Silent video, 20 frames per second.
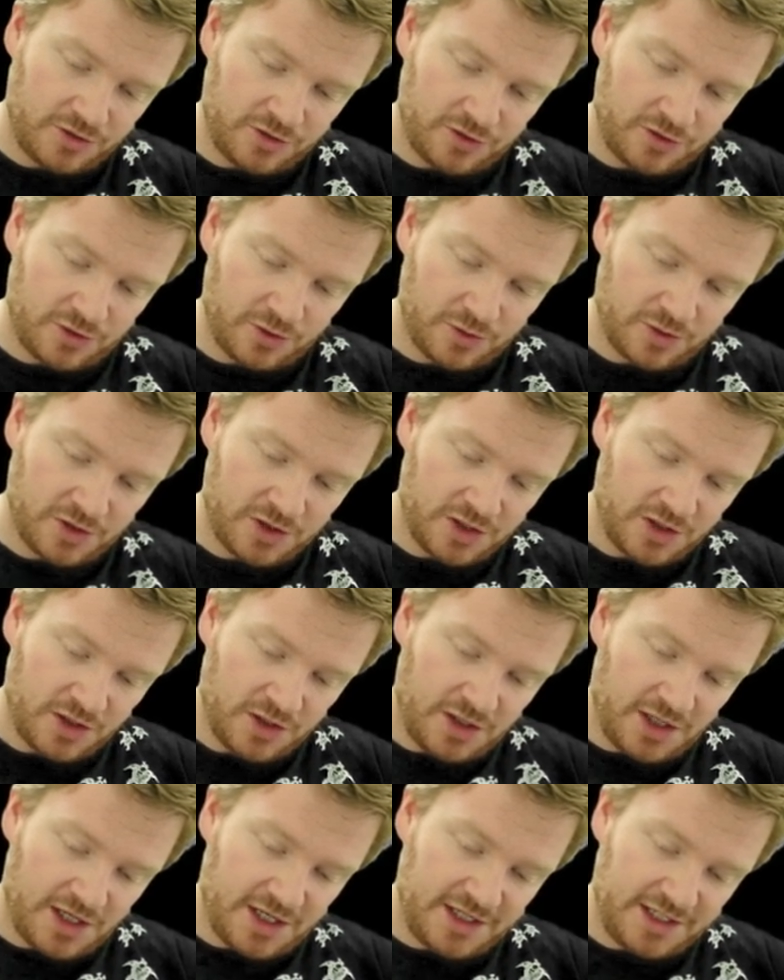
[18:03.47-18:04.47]
R2.
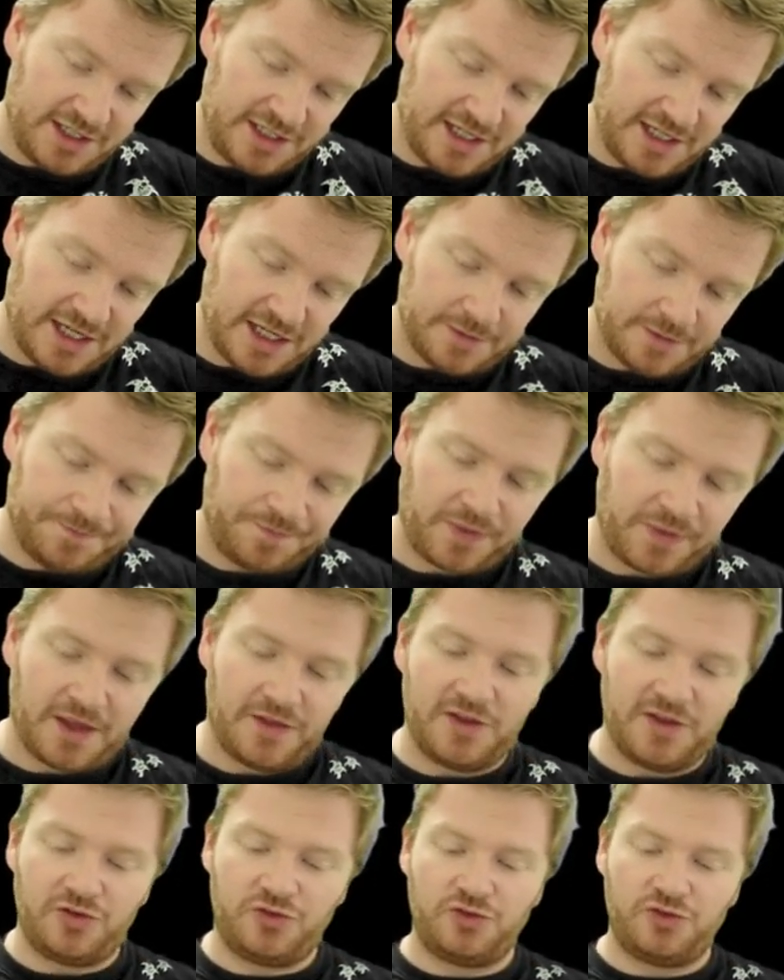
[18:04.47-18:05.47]
And again,
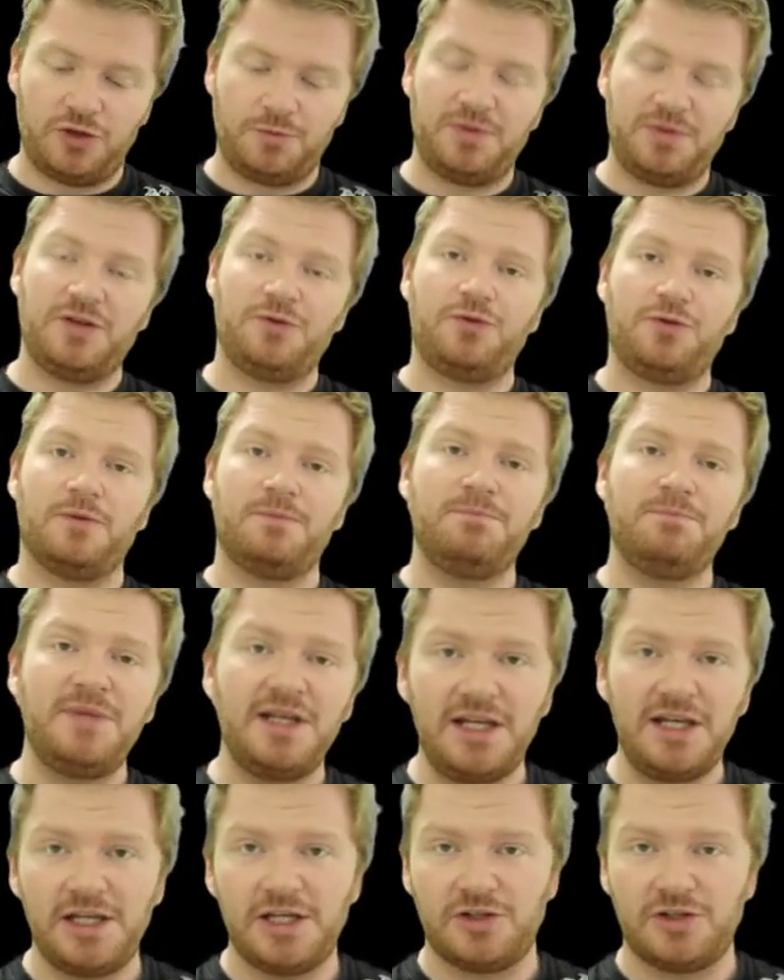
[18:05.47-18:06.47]
this should be
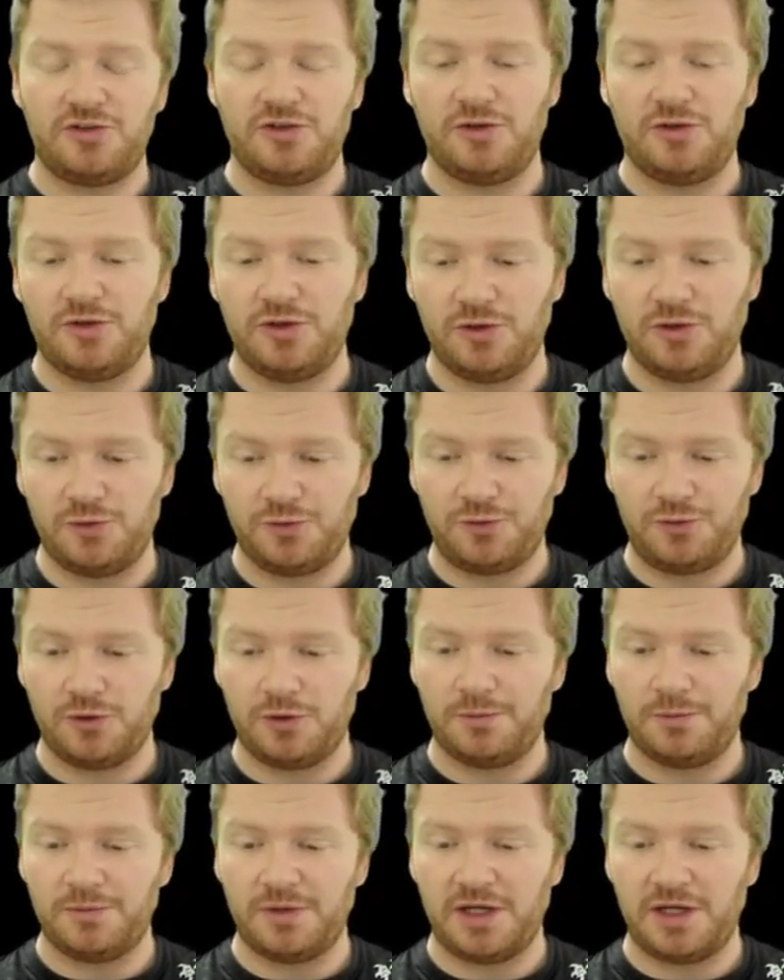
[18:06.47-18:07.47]
familiar to you
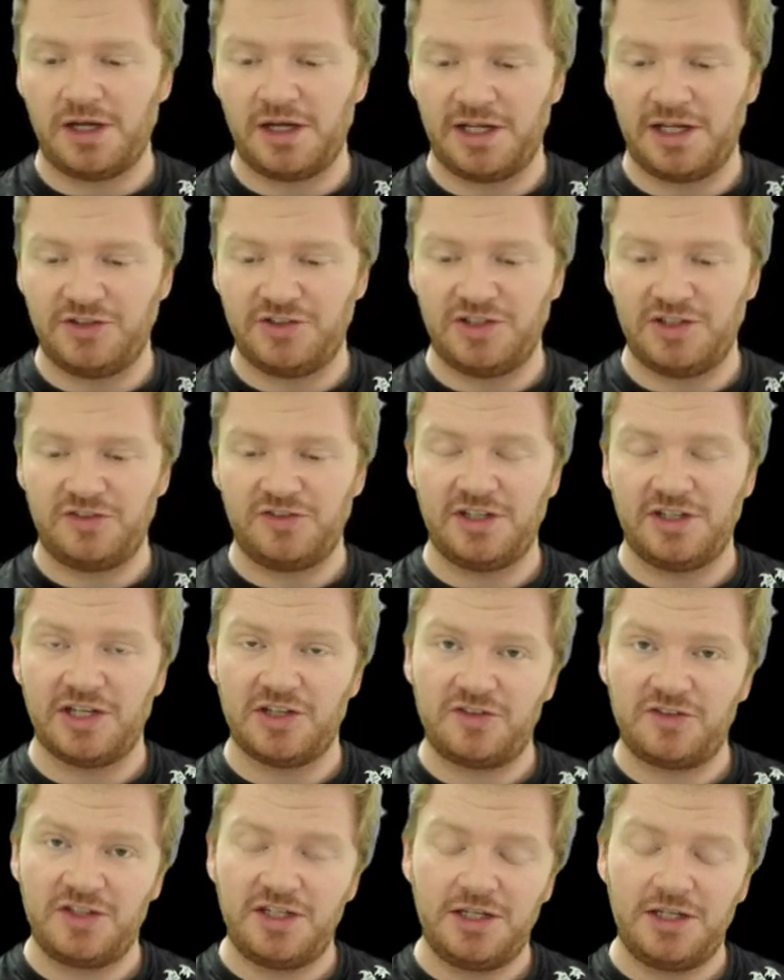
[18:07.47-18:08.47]
from
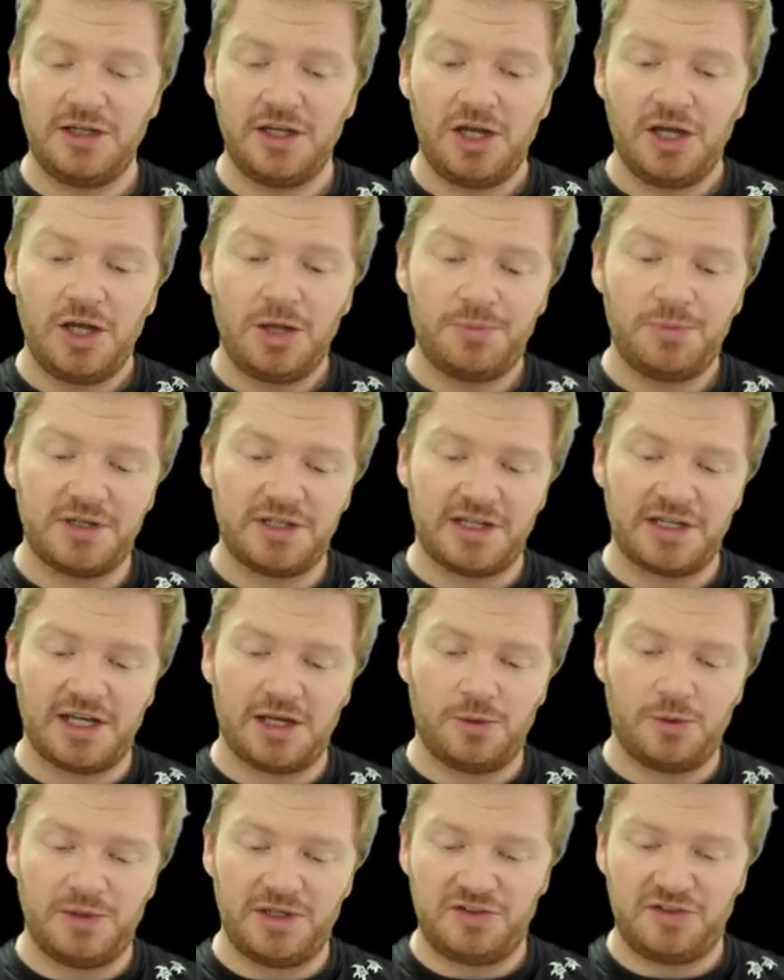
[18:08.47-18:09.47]
IGCSE, but
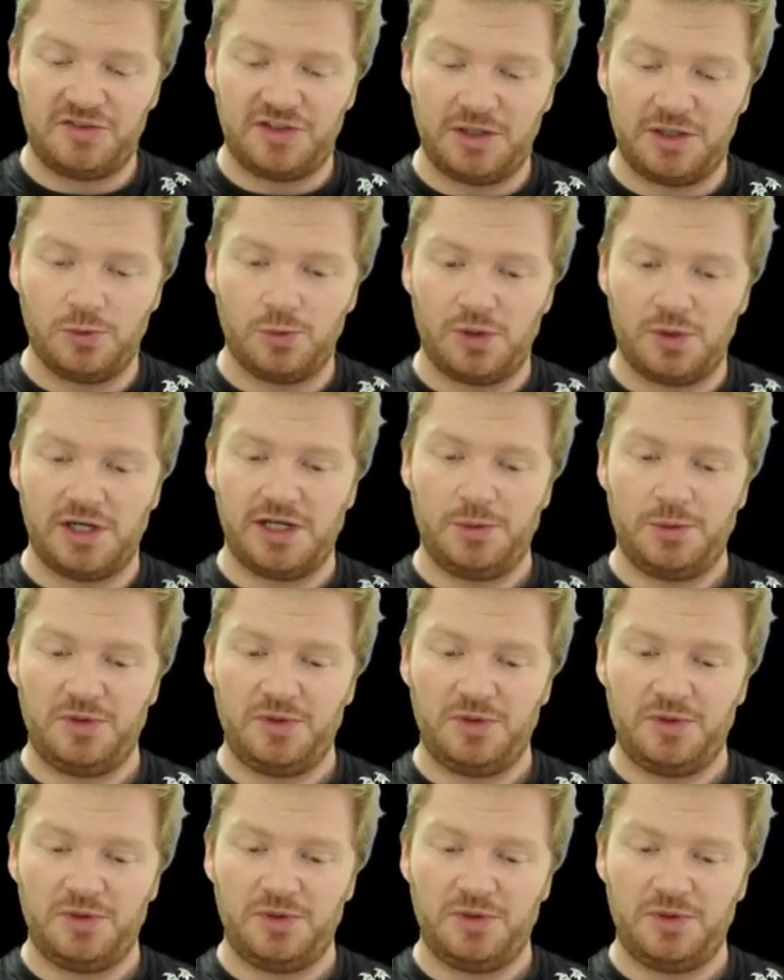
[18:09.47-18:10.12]
now we see why.